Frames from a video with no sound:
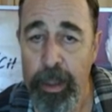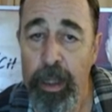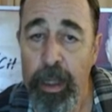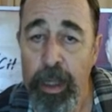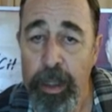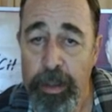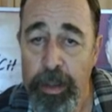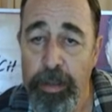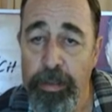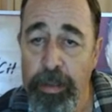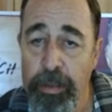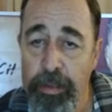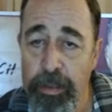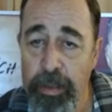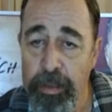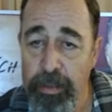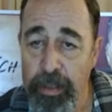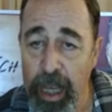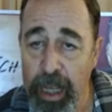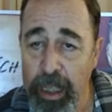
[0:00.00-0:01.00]
This is the
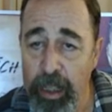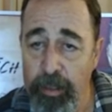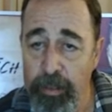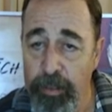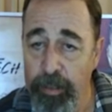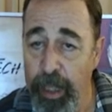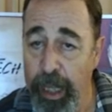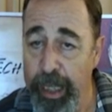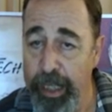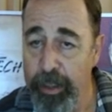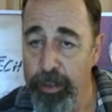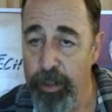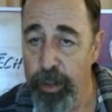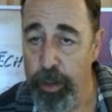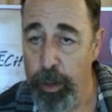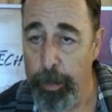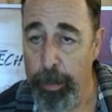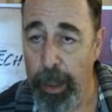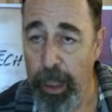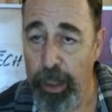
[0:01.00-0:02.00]
second flight to
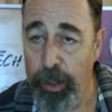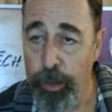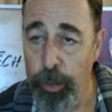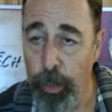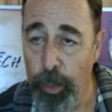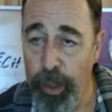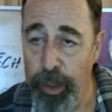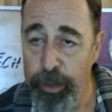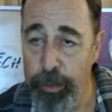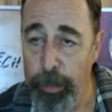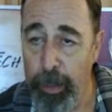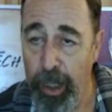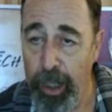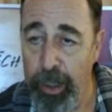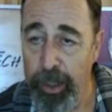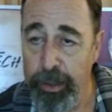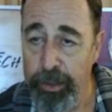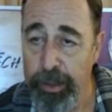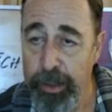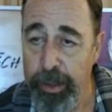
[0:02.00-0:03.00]
depart towards
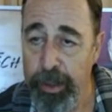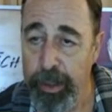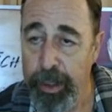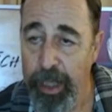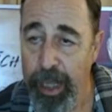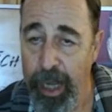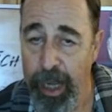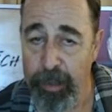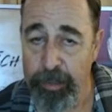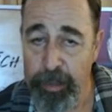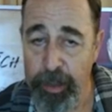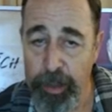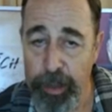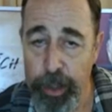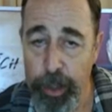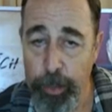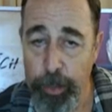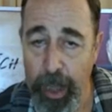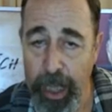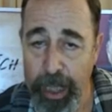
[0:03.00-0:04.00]
Mars, after
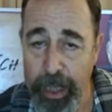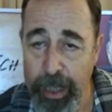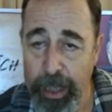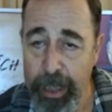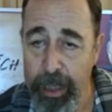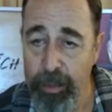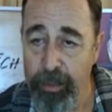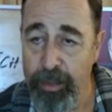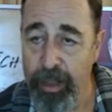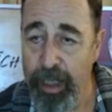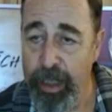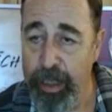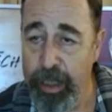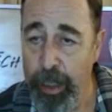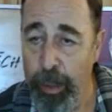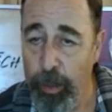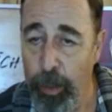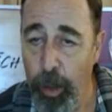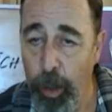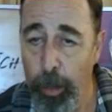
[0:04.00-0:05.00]
UAE sent
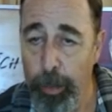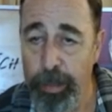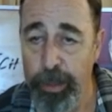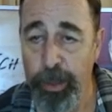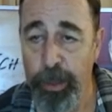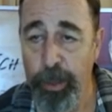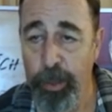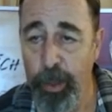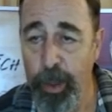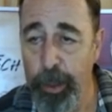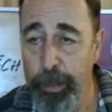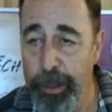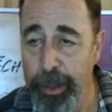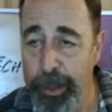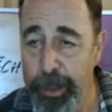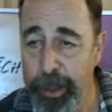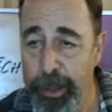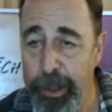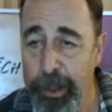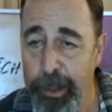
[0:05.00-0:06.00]
their HOPE
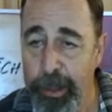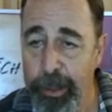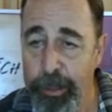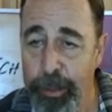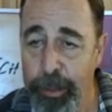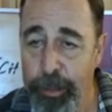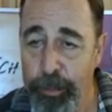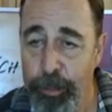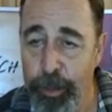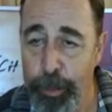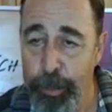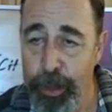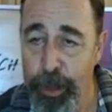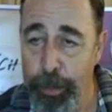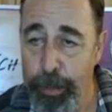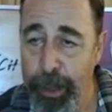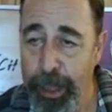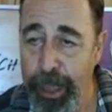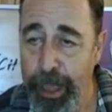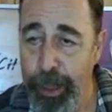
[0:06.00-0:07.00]
orbiter from
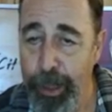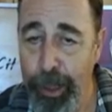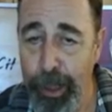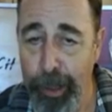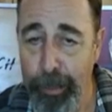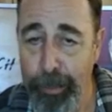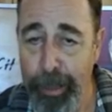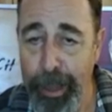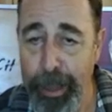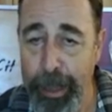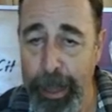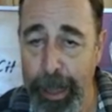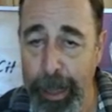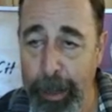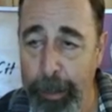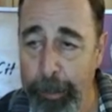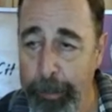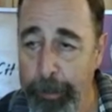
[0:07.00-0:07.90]
Japan on Monday,